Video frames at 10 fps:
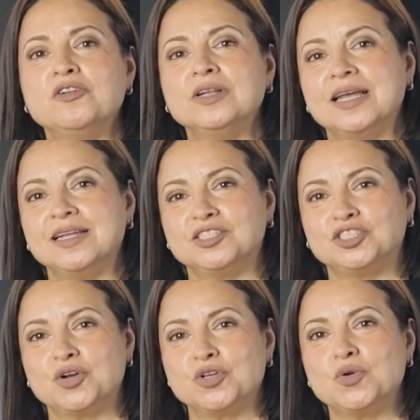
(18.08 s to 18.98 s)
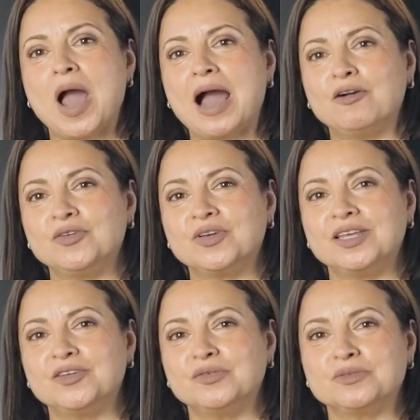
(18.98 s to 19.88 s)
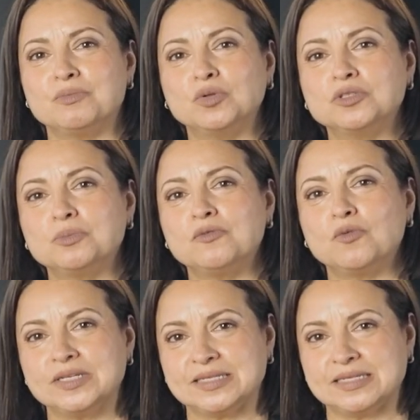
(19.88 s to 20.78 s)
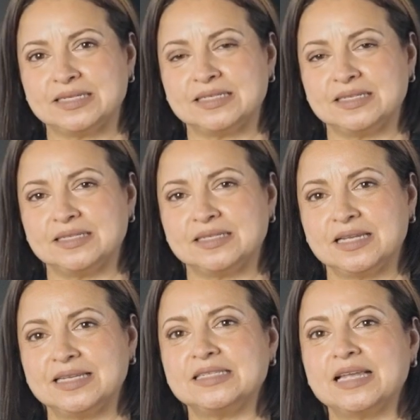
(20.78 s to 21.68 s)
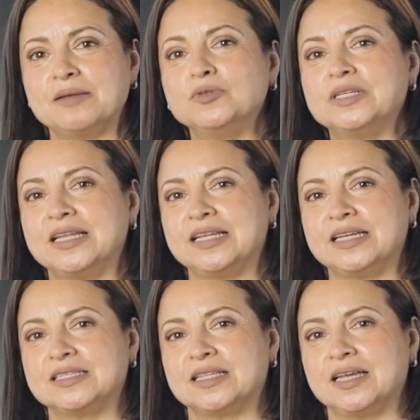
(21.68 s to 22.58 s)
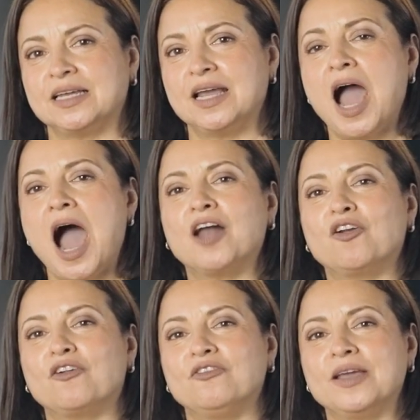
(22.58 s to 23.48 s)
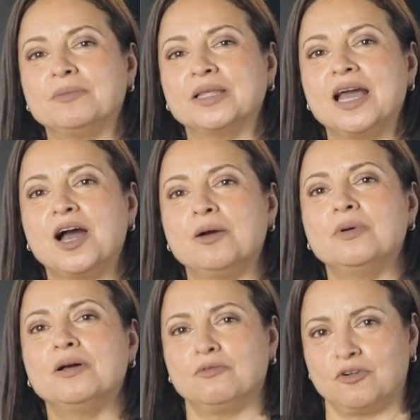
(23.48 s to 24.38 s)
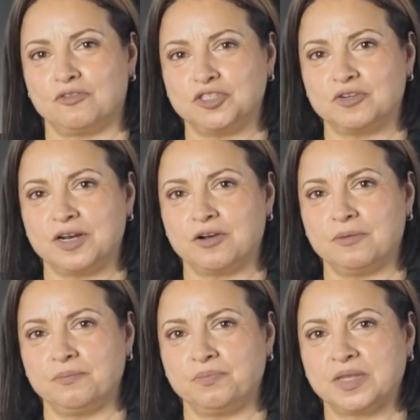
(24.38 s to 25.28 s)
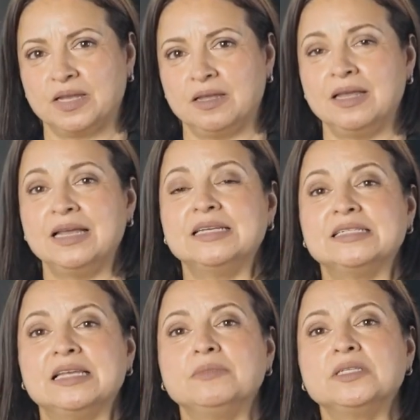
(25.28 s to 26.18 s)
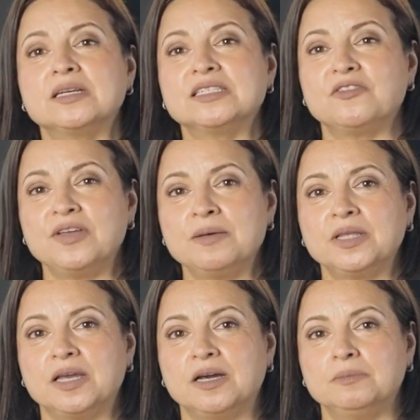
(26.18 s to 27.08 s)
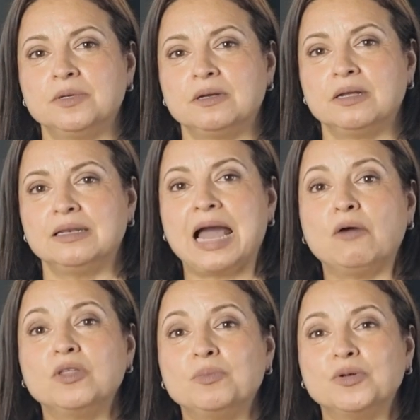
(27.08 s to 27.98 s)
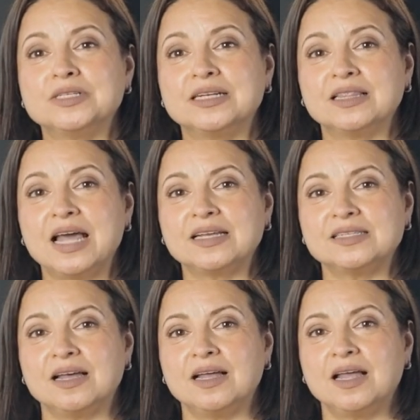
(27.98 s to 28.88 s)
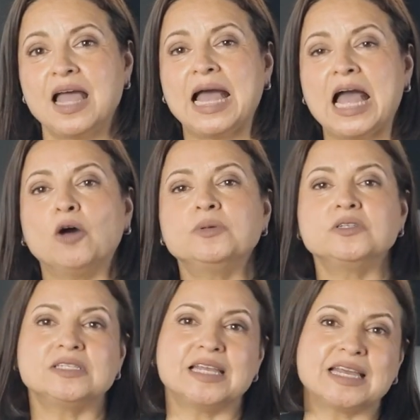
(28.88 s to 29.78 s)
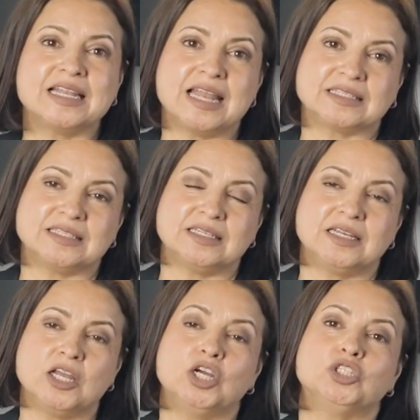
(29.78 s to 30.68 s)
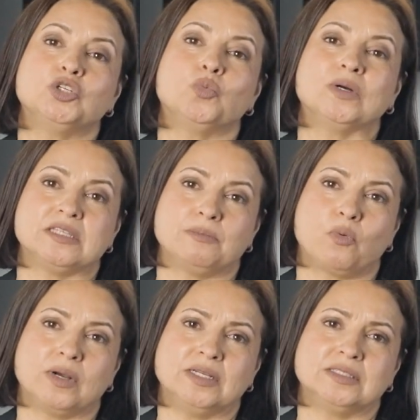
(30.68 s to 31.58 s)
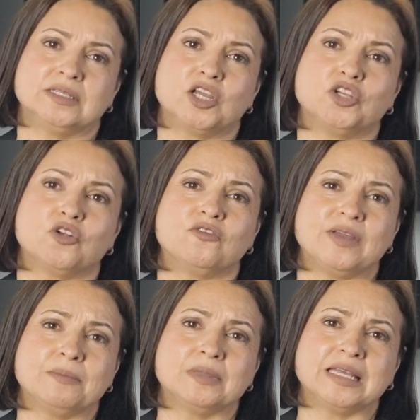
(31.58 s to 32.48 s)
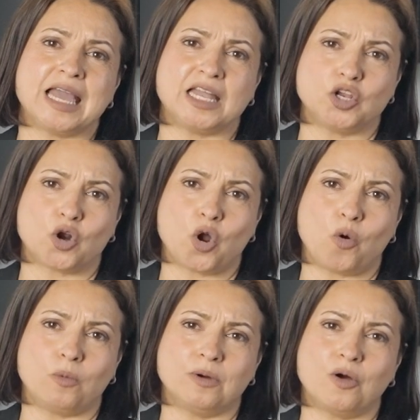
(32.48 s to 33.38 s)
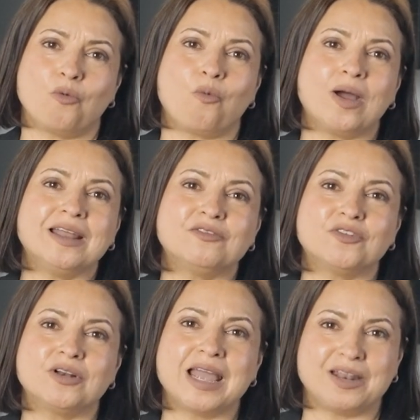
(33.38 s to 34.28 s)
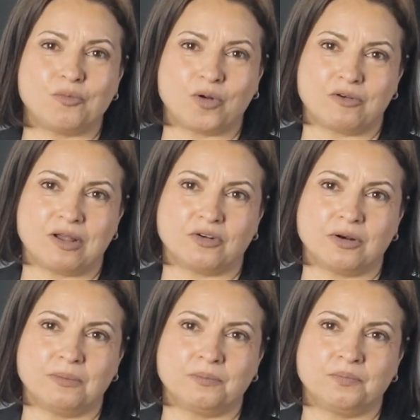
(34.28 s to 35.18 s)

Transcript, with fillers: here today to show you how you can use multiple voice assistants simultaneously on our Family Hub refrigerator. Samsung's Family Hub, now with built-in Alexa, helps you stay connected to what's important, your family and your home, whenever and wherever.